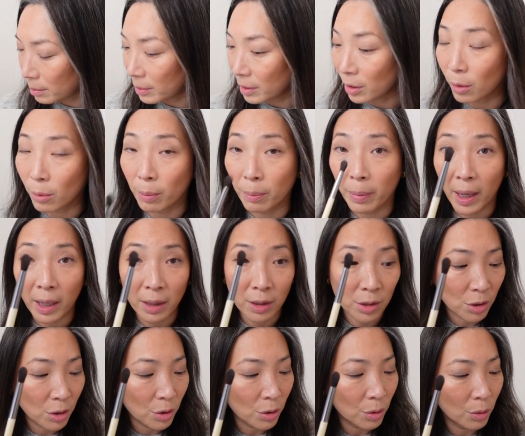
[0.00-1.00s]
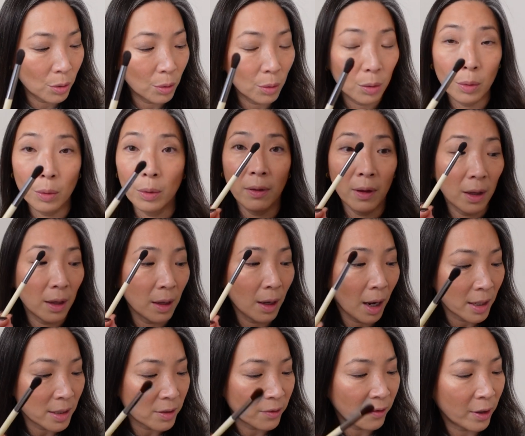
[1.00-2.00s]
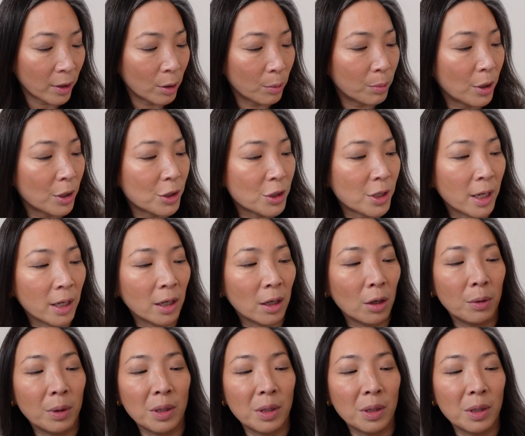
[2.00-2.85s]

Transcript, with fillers: I'm gonna go back to the eye definer brush and go